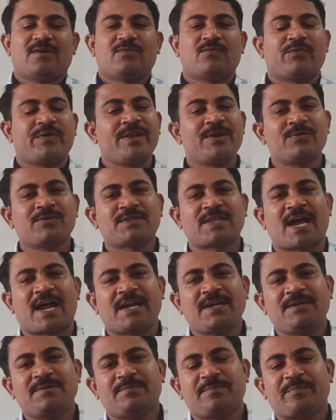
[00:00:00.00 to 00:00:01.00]
We know
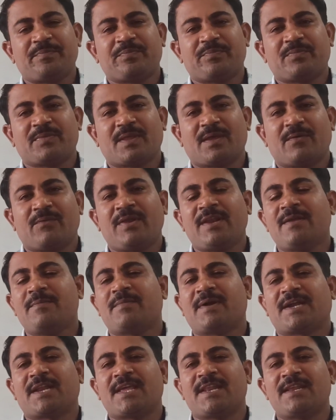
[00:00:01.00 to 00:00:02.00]
that when a
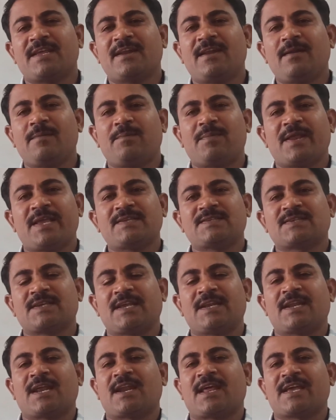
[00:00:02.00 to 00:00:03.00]
material placed
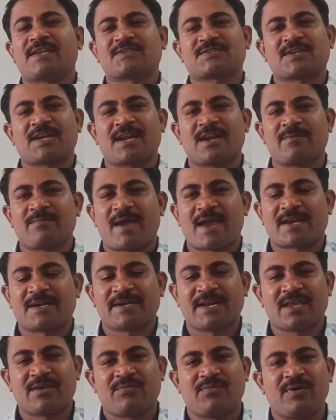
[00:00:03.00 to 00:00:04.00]
in an external
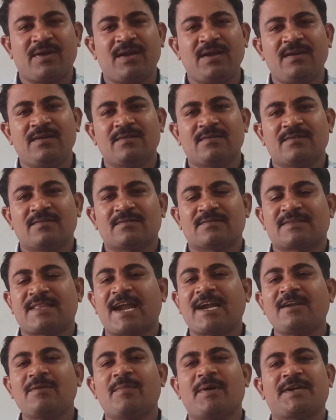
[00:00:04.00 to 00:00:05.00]
magnetic field,
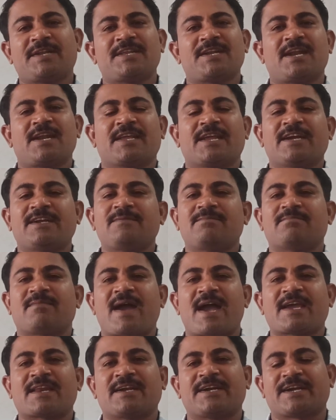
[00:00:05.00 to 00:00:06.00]
that material get
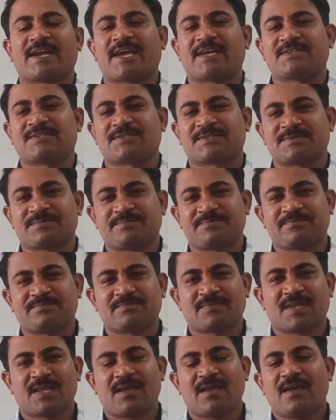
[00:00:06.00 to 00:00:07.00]
magnetized.
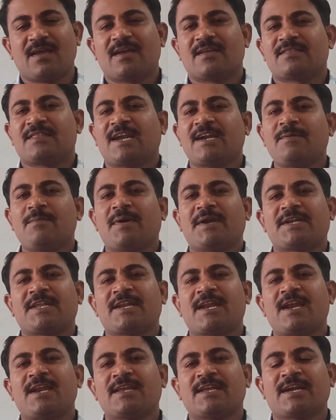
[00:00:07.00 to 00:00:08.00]
That
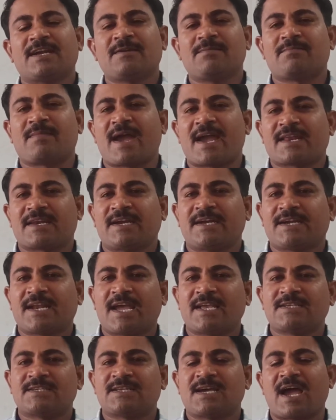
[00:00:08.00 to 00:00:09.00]
material get
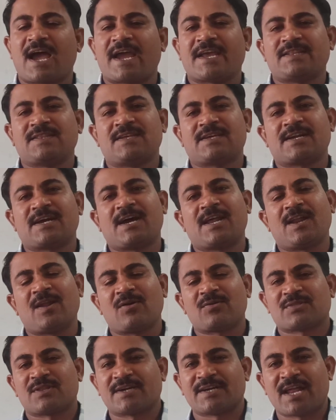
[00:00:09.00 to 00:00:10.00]
magnetized either
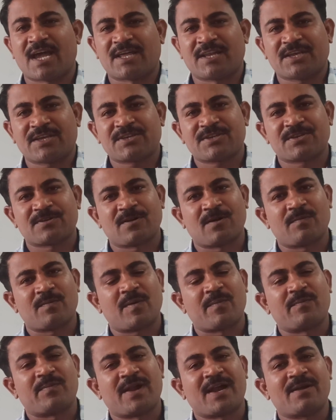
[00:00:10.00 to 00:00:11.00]
along the direction of
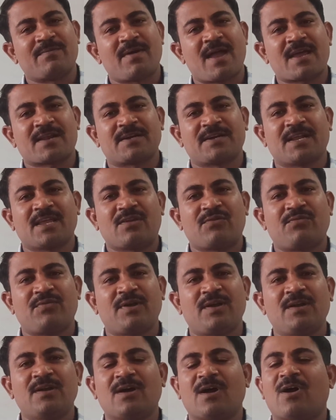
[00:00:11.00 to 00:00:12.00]
applied magnetic
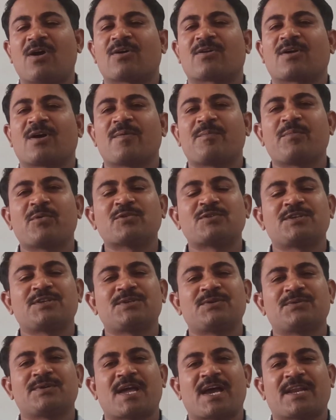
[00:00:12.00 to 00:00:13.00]
field or
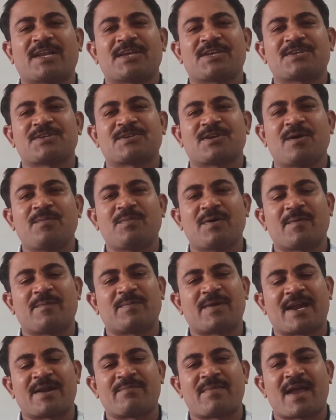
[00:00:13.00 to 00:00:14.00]
opposite to direction of
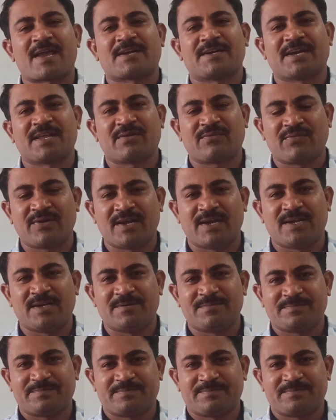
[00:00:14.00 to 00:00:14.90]
applied magnetic field.